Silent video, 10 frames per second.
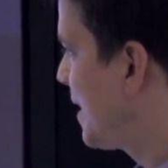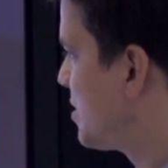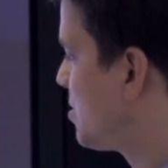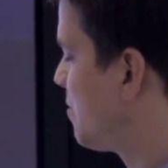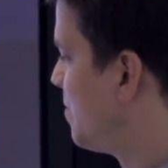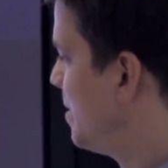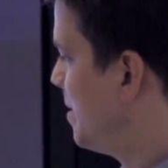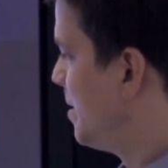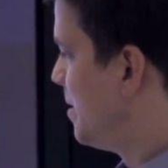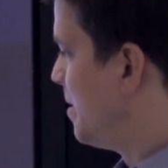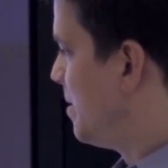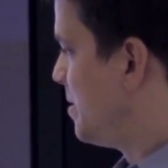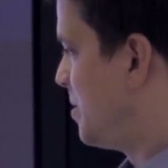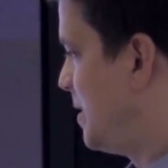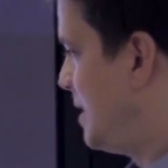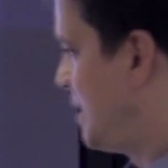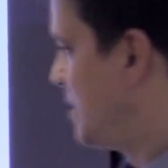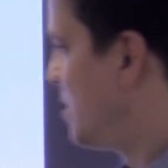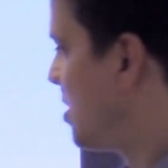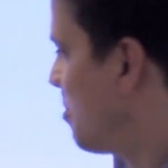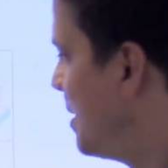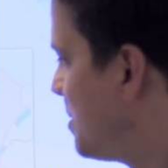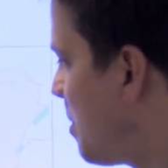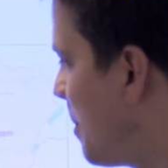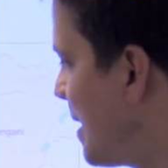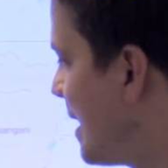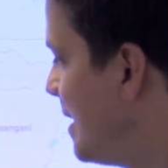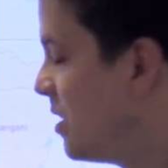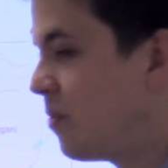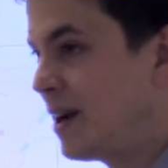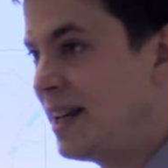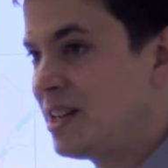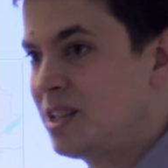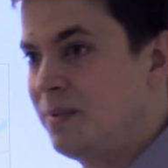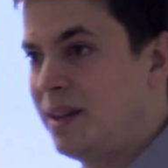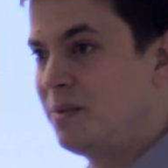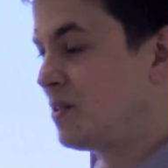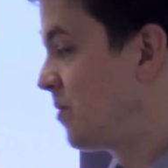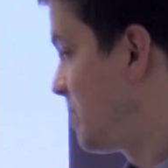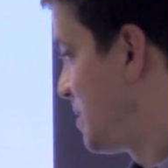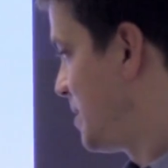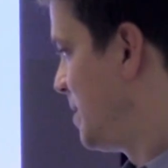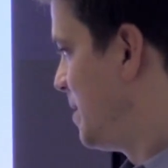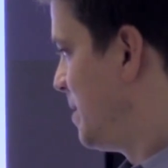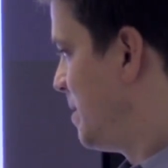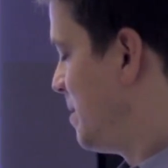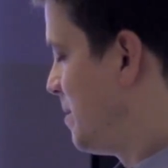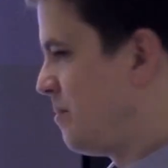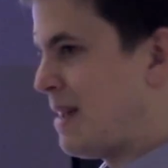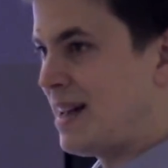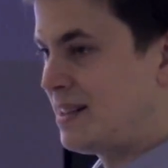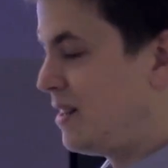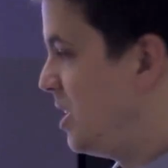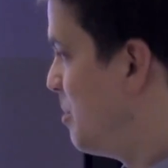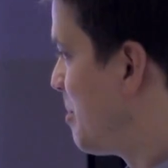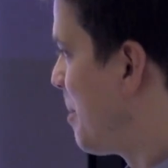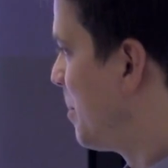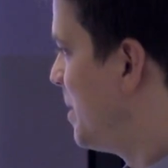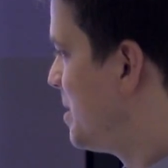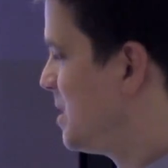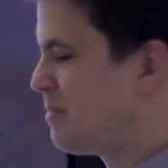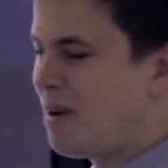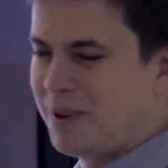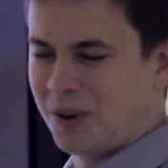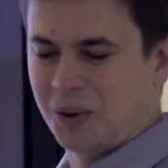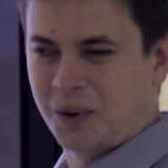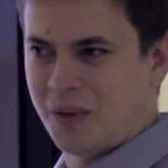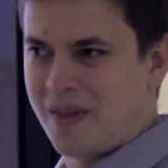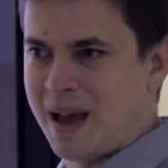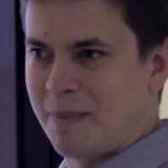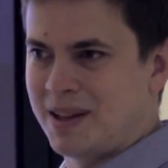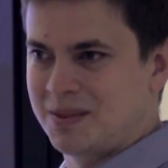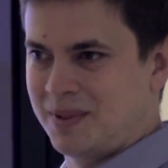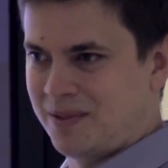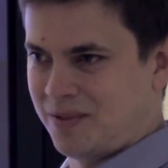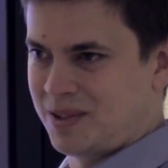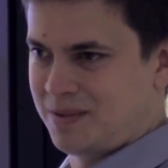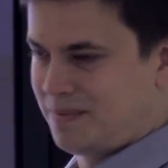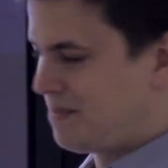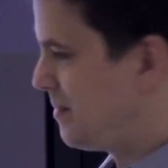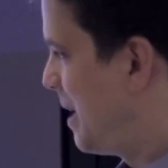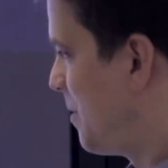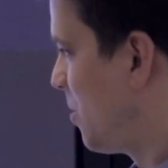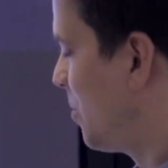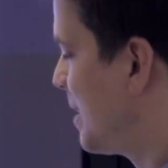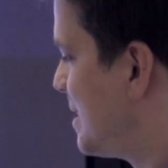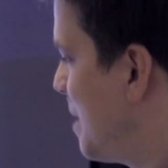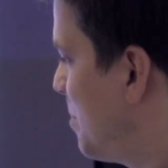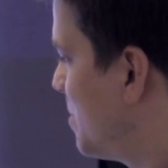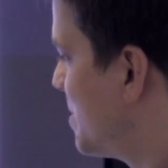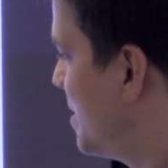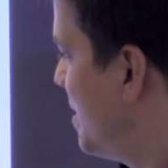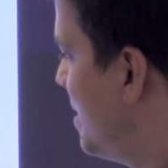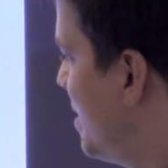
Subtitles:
they could they could determine it's probably 1920-ish when it was first passed into human populations, probably earlier than that, but that's when they have the earliest samples.